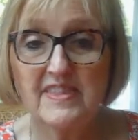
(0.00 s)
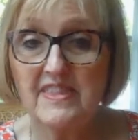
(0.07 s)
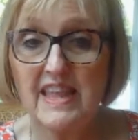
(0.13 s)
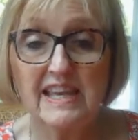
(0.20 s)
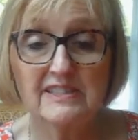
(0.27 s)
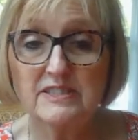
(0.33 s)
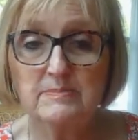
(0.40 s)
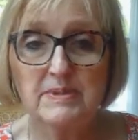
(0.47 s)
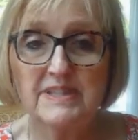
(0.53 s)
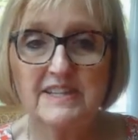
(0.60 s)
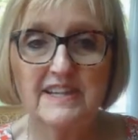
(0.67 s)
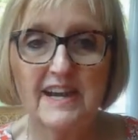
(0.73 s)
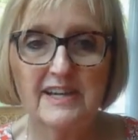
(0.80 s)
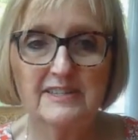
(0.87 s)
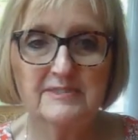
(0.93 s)
Thanks be
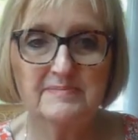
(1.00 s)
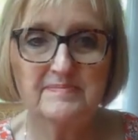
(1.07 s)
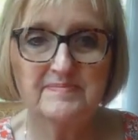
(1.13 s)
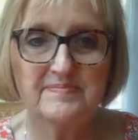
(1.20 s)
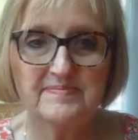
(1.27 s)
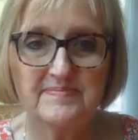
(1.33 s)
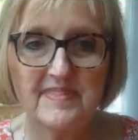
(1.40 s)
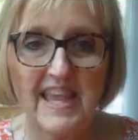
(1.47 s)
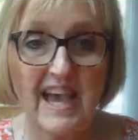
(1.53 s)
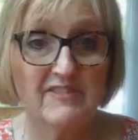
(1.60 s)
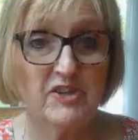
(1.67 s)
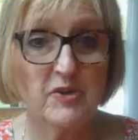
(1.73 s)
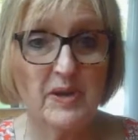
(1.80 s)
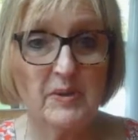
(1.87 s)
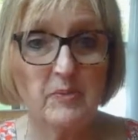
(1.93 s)
to God.
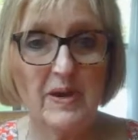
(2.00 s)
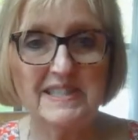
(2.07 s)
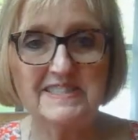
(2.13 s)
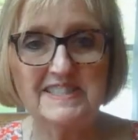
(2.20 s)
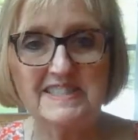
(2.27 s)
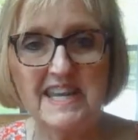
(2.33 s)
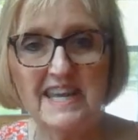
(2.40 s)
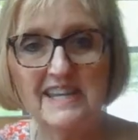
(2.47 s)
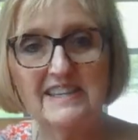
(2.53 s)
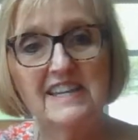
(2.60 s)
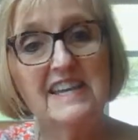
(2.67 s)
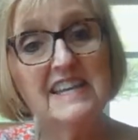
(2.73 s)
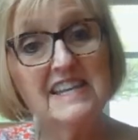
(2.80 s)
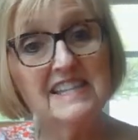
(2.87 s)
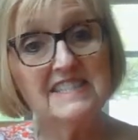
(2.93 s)
Have a great Wednesday.
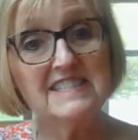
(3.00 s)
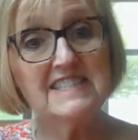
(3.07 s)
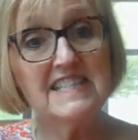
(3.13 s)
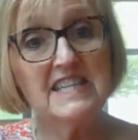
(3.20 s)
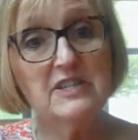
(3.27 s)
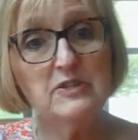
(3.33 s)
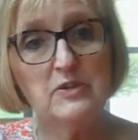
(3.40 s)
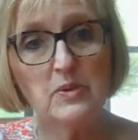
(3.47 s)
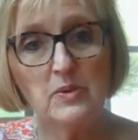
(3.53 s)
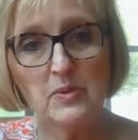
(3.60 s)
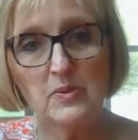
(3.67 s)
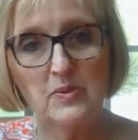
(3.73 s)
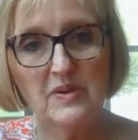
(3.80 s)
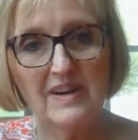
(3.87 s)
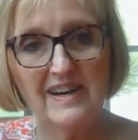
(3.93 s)
See
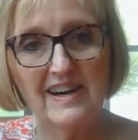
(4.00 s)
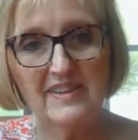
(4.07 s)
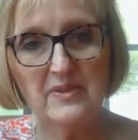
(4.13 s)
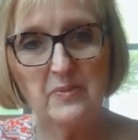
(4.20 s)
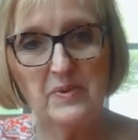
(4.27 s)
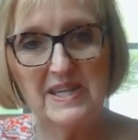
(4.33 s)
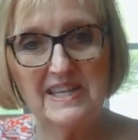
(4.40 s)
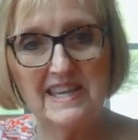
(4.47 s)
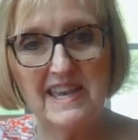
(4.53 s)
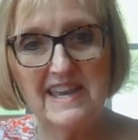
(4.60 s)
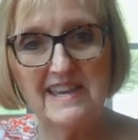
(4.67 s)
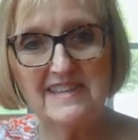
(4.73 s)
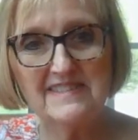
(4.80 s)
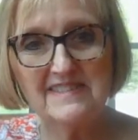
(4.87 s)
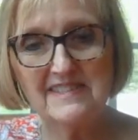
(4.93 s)
you on the
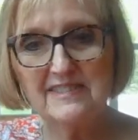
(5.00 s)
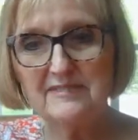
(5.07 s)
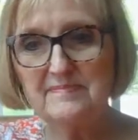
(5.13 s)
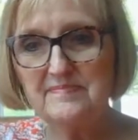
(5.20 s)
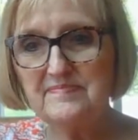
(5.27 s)
weekend.